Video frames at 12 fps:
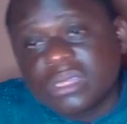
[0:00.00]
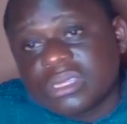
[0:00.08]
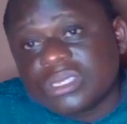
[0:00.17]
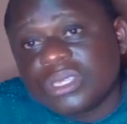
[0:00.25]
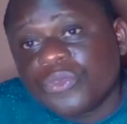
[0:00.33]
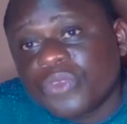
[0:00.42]

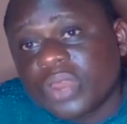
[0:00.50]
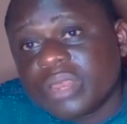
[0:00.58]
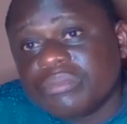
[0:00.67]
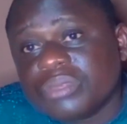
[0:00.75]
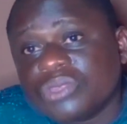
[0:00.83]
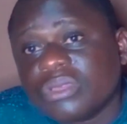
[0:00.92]
There's
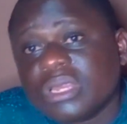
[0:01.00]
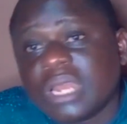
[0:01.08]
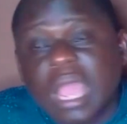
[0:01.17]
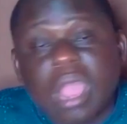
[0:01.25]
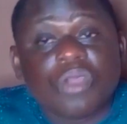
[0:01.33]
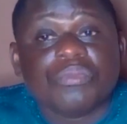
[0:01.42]
difference between
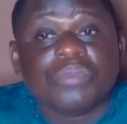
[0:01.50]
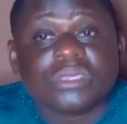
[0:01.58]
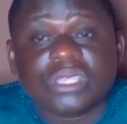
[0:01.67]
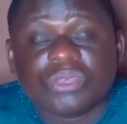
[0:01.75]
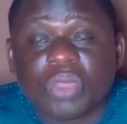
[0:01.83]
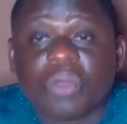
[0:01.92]
how a
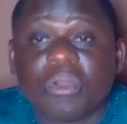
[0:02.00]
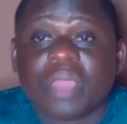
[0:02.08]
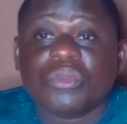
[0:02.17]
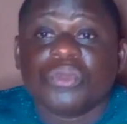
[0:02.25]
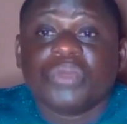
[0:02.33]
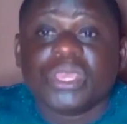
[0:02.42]
business, when
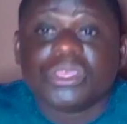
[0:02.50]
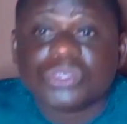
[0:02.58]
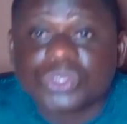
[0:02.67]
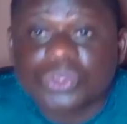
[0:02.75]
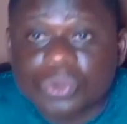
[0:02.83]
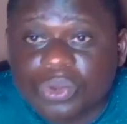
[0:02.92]
we were in
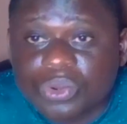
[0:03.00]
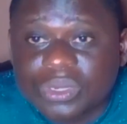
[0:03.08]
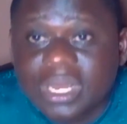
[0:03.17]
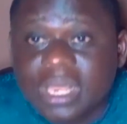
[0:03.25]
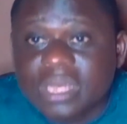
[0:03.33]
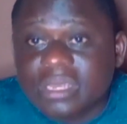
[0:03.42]
school,